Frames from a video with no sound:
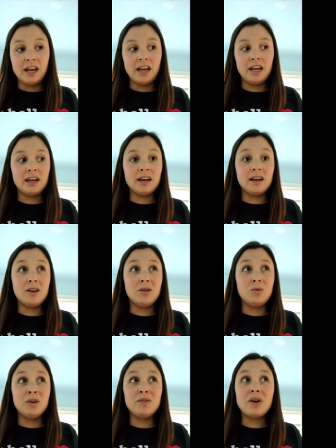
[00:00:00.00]

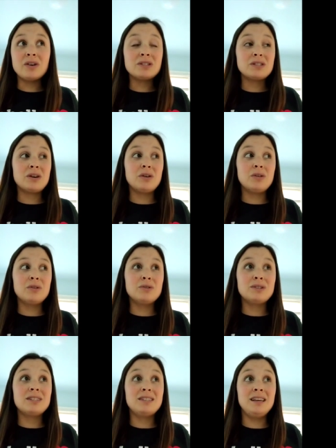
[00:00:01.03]
And we've also
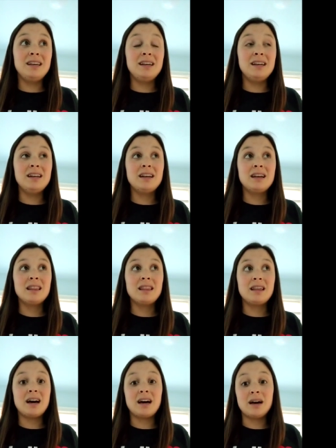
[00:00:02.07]
seen
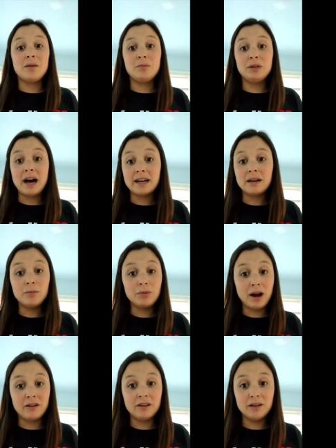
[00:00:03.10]
that Black and
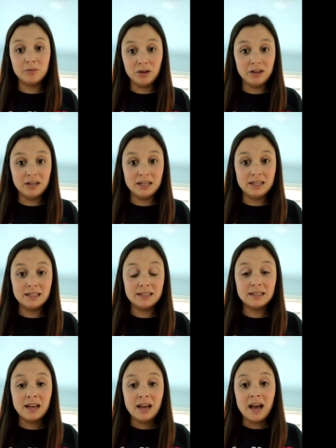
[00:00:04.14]
Brown
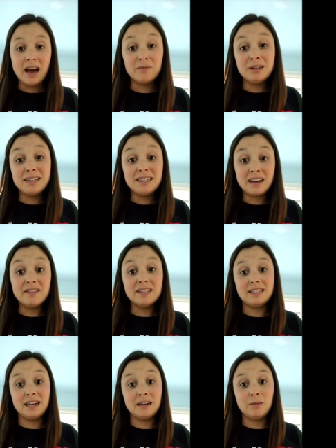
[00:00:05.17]
communities have been
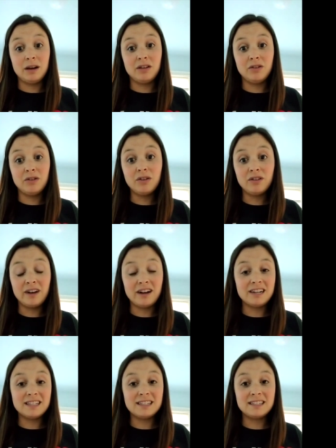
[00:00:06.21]
devastated by the
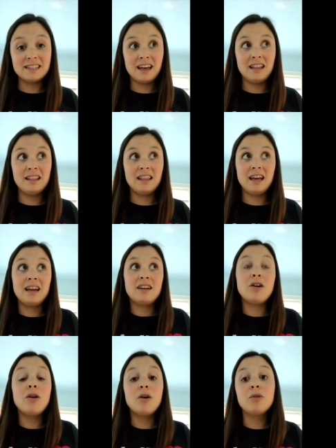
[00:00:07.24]
coronavirus, and they had
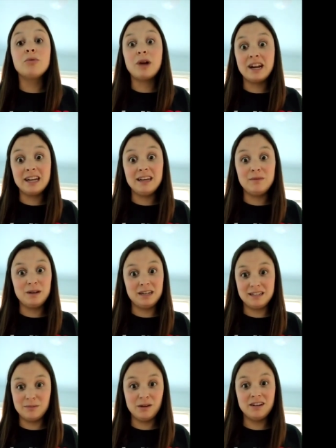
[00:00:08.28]
already been
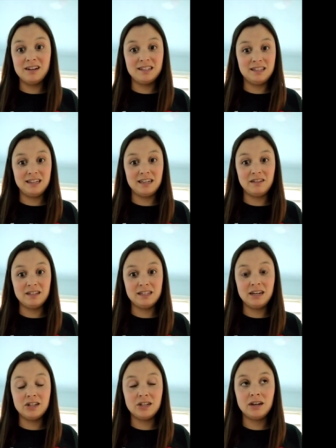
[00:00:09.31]
experiencing
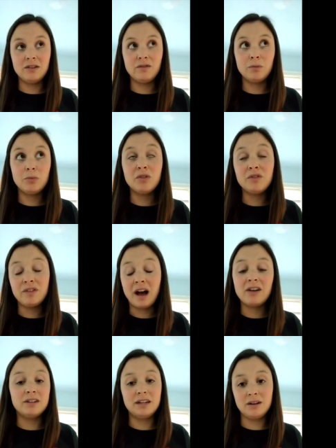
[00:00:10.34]
devastation from
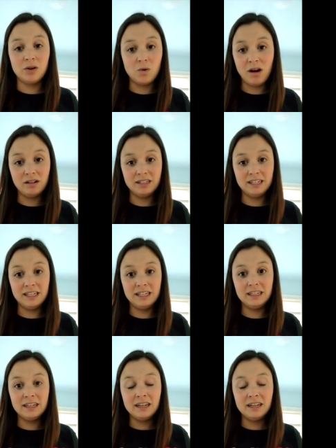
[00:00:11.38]
profound inequality.